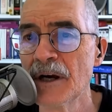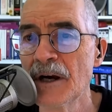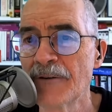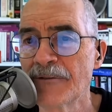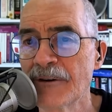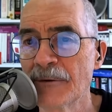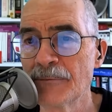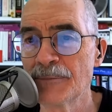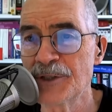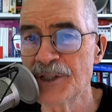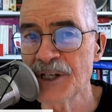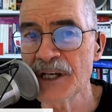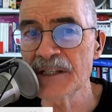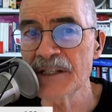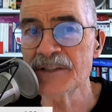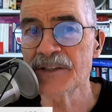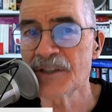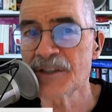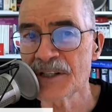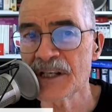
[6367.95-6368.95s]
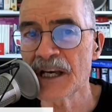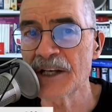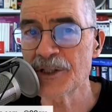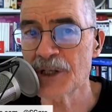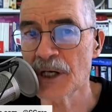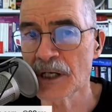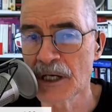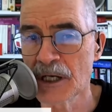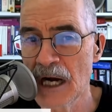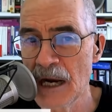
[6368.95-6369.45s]
from just such
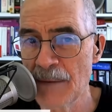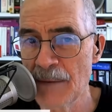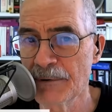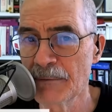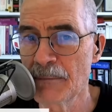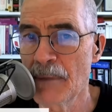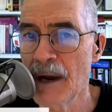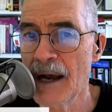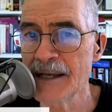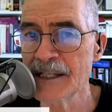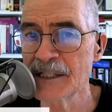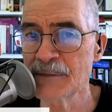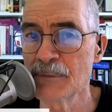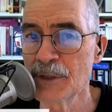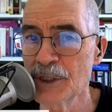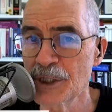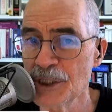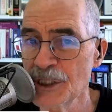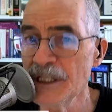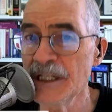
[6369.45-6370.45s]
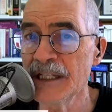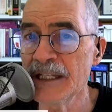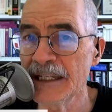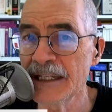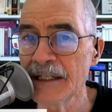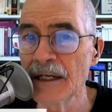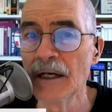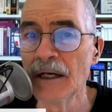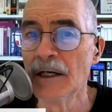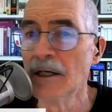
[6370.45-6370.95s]
a compromised
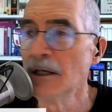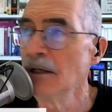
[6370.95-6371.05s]
machine